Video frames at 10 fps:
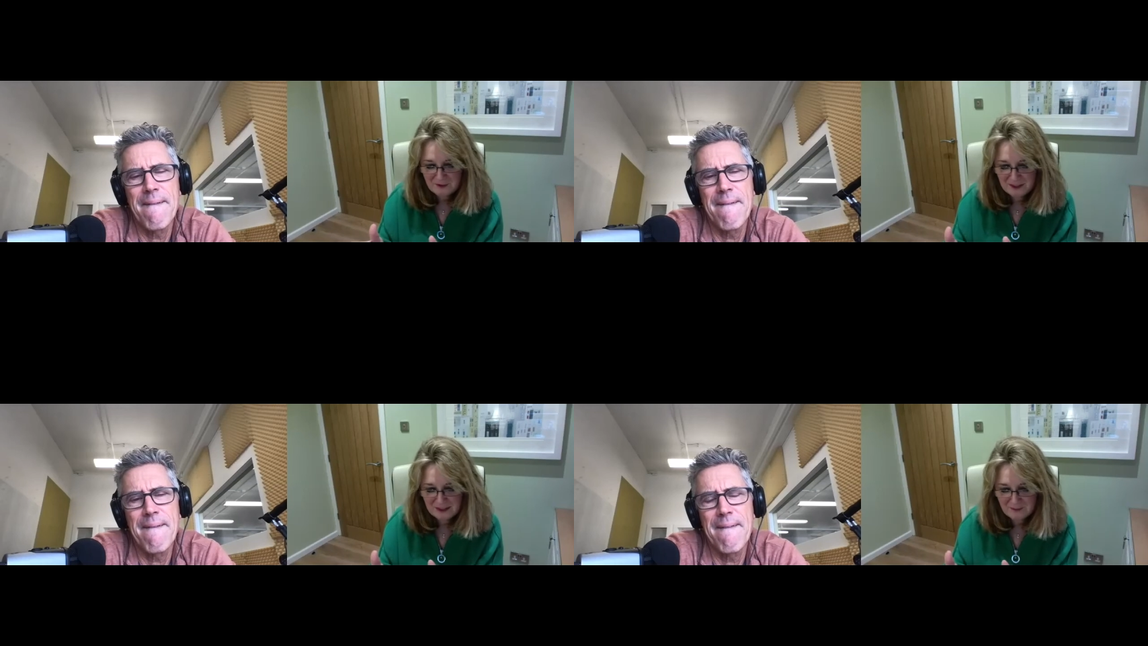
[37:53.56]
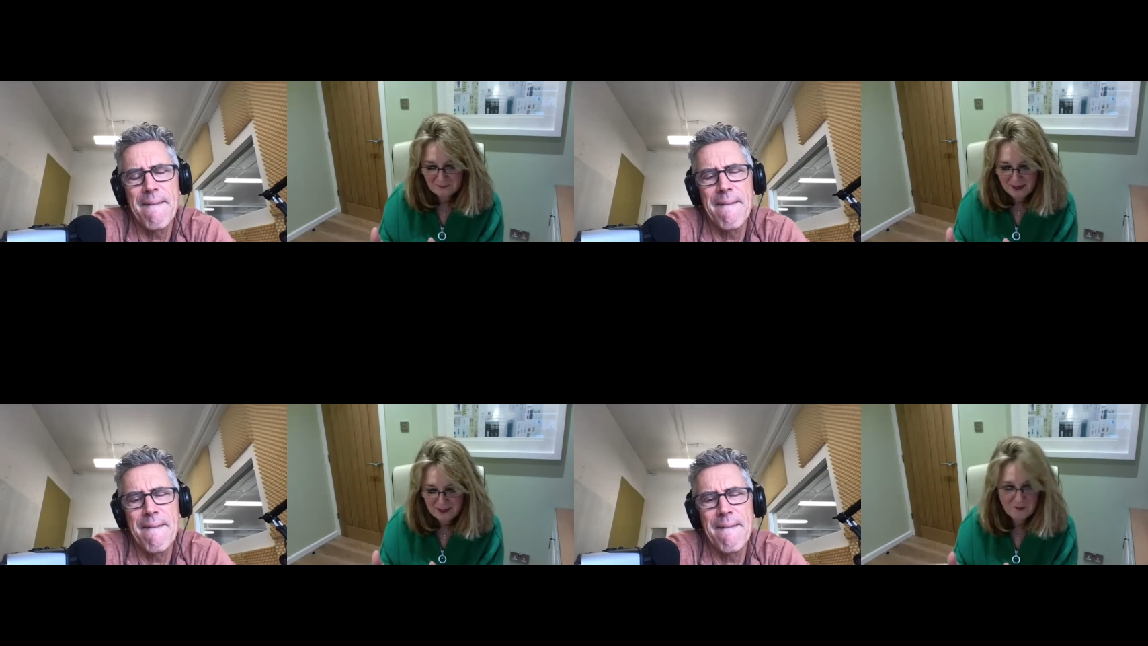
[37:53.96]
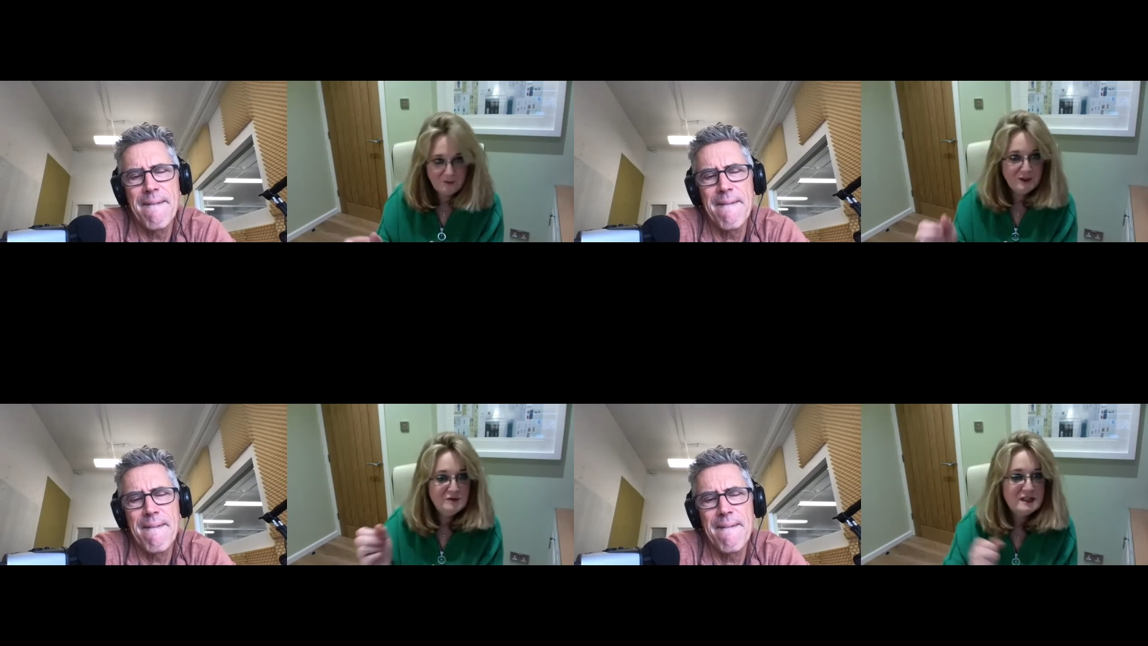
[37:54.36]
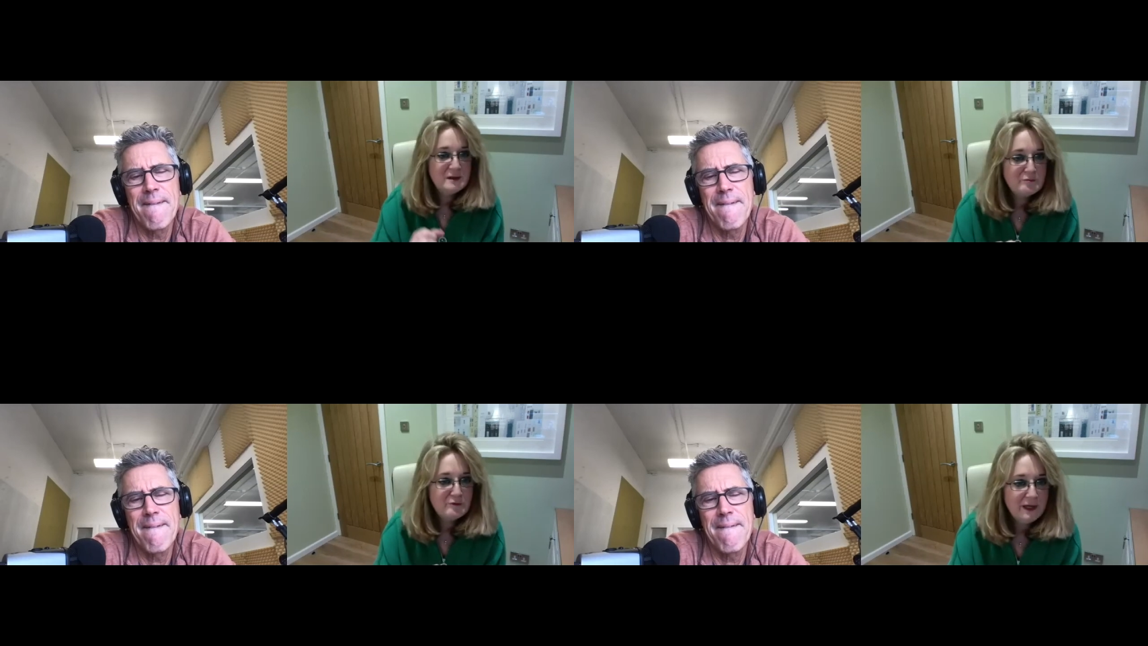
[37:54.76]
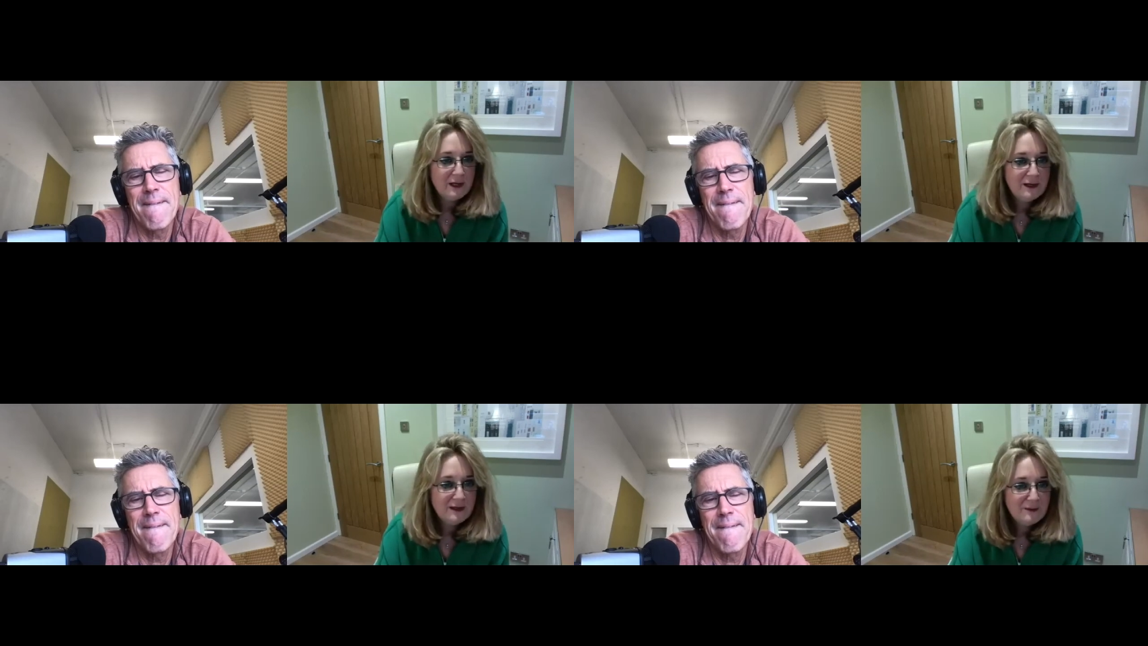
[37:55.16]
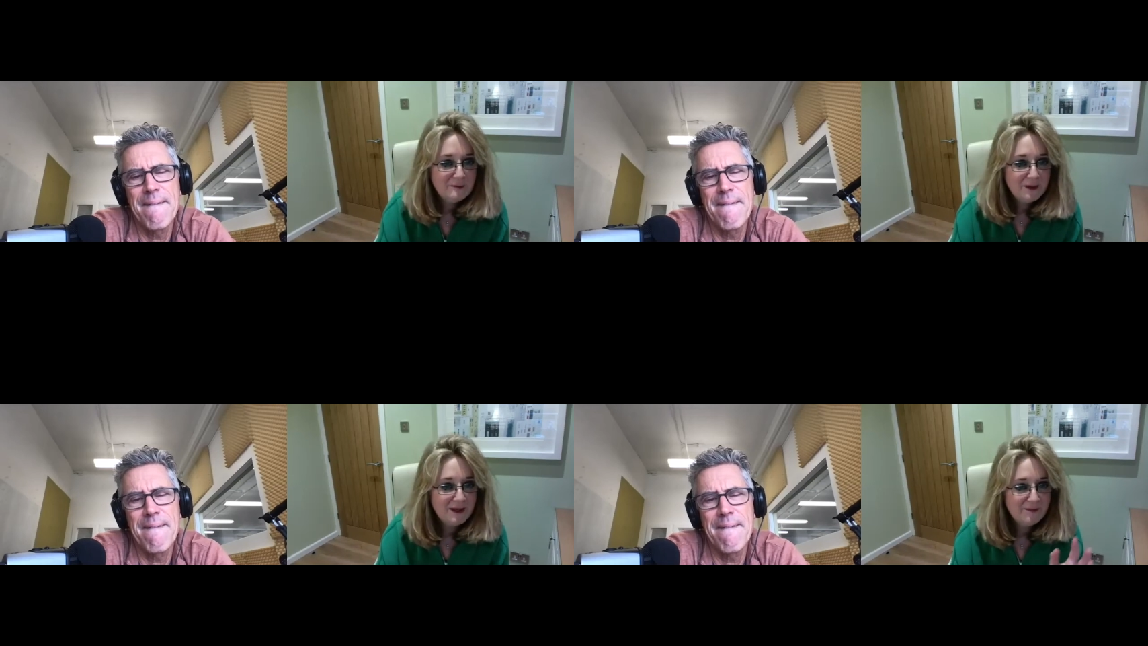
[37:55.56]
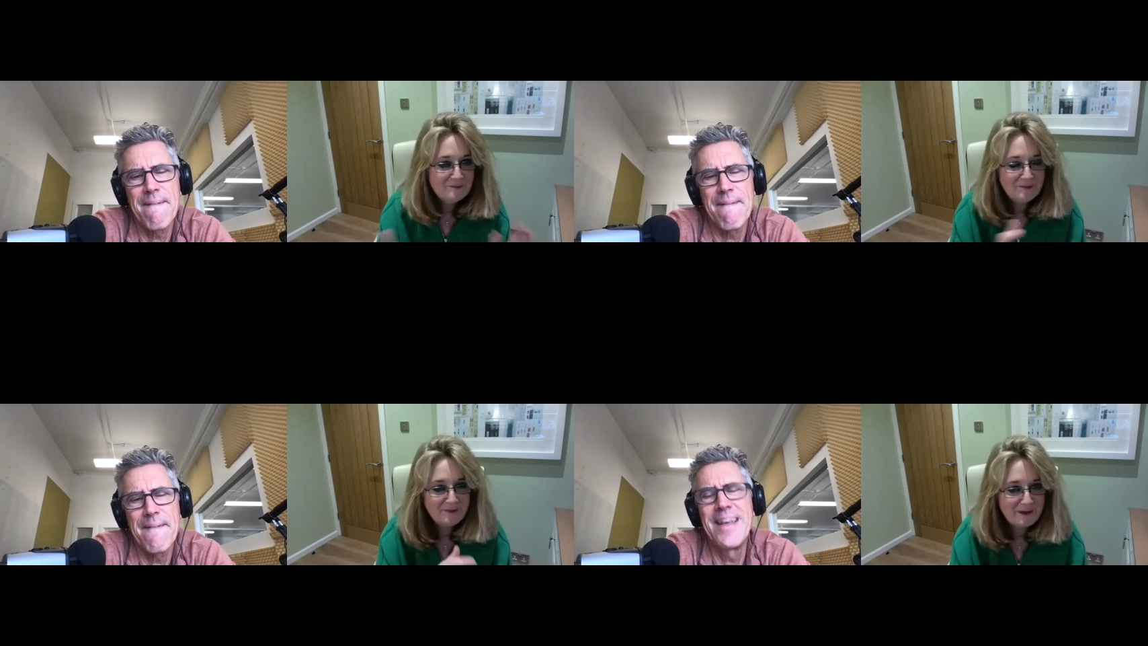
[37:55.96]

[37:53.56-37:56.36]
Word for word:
Speaker 1: did where you were using a brick, but I'm, I'm